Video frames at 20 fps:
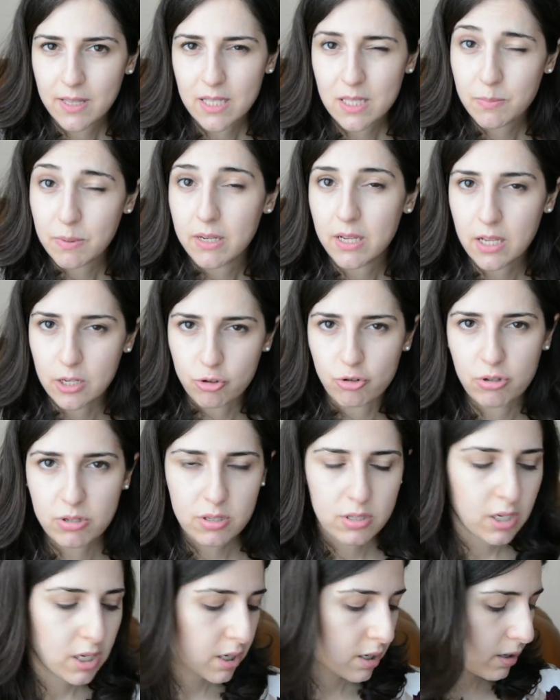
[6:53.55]
that's been
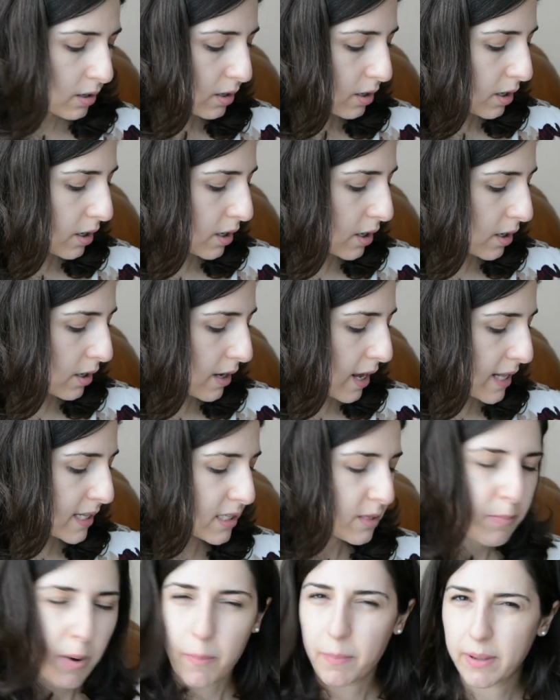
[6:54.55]
interesting and
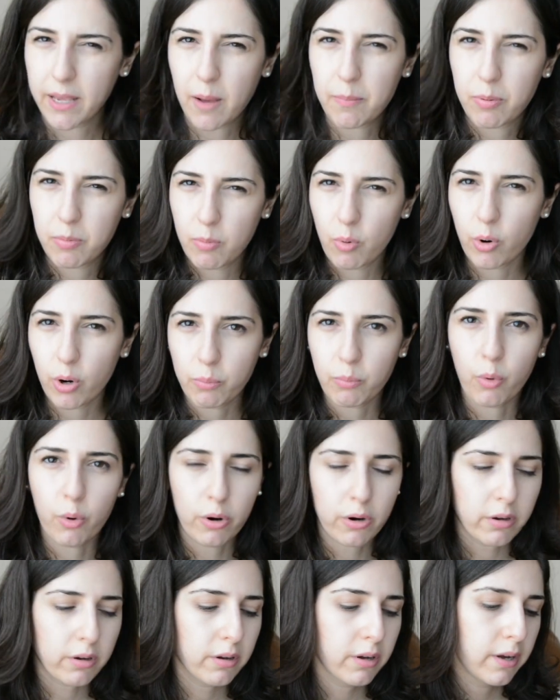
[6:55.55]
it's popping up more and
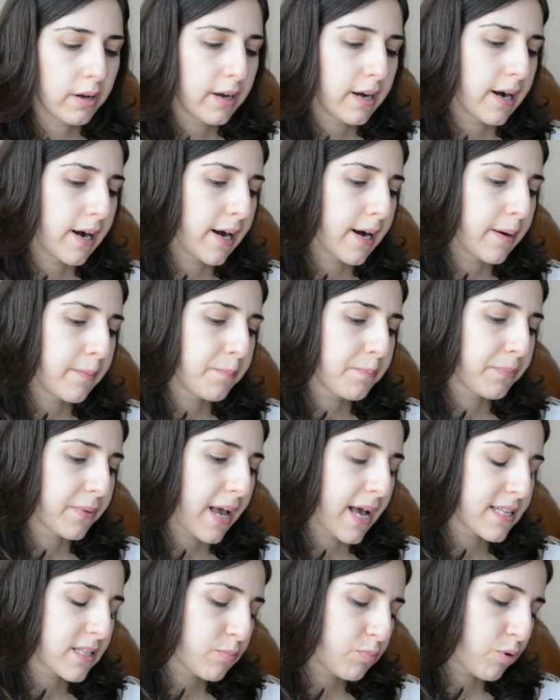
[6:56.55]
more
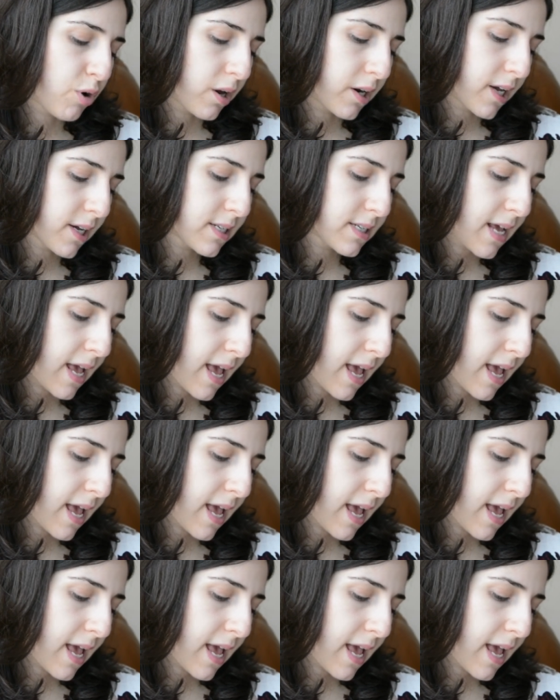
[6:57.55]
as a product.